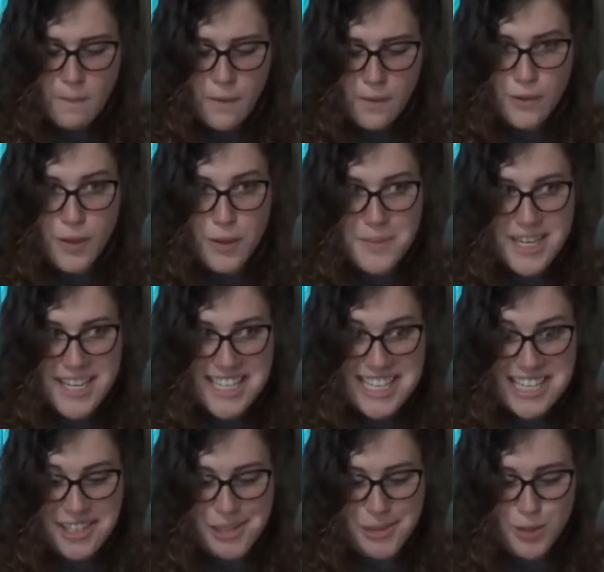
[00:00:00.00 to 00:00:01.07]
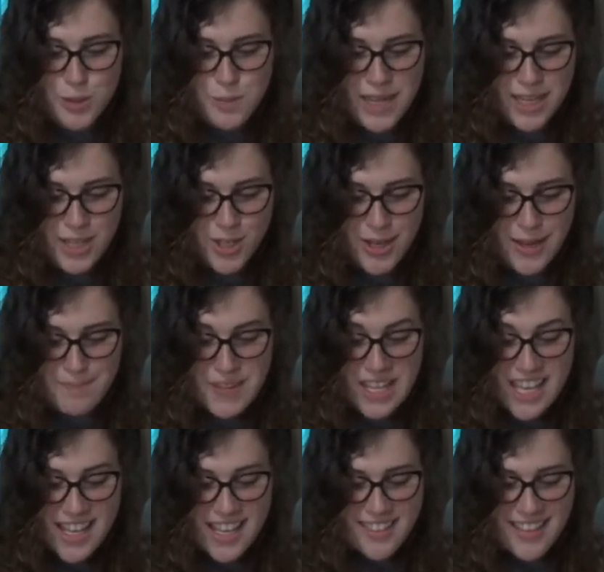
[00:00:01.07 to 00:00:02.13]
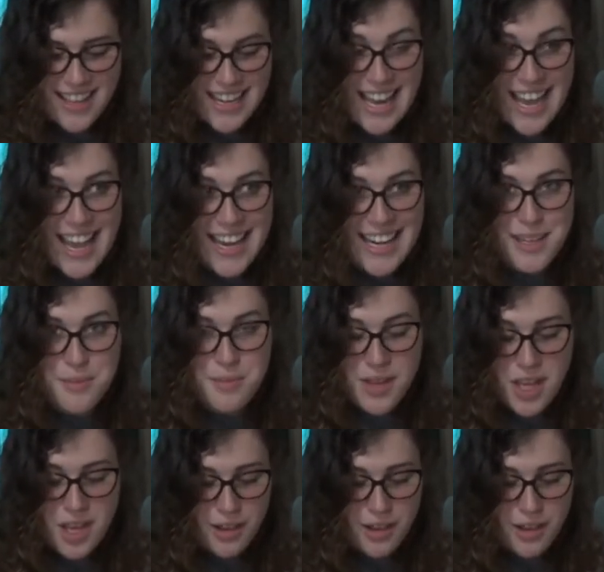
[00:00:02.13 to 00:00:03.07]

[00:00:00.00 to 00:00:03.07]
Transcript: For a minute, he could almost picture it. They could hide him